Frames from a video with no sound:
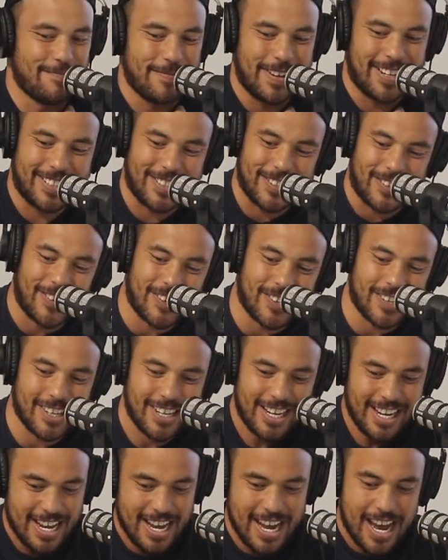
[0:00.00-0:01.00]
Big deal.
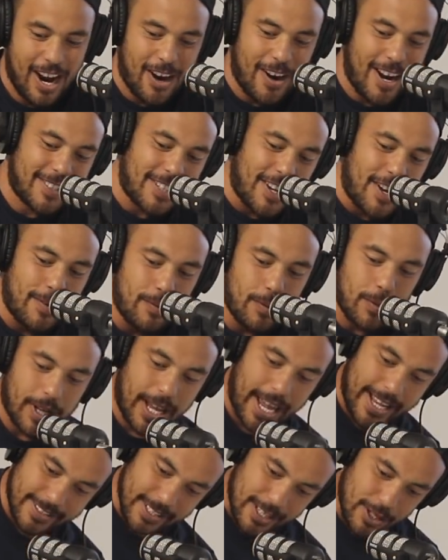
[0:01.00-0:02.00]
All right, so
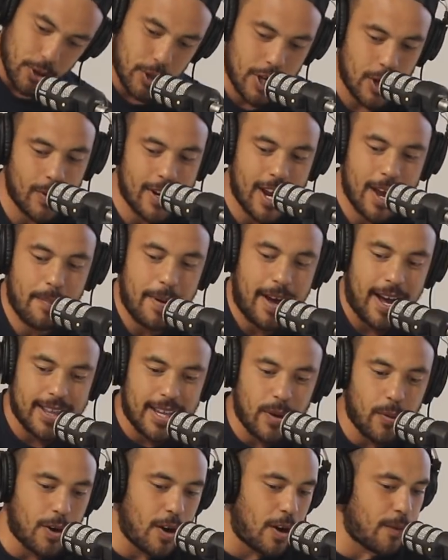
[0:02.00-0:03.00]
here's a little Q&A
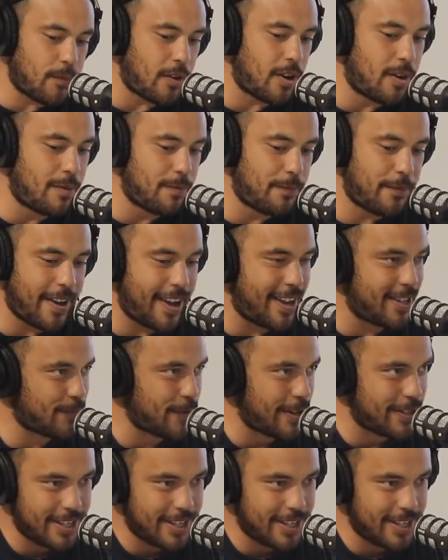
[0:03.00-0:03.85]
part that we got from fans.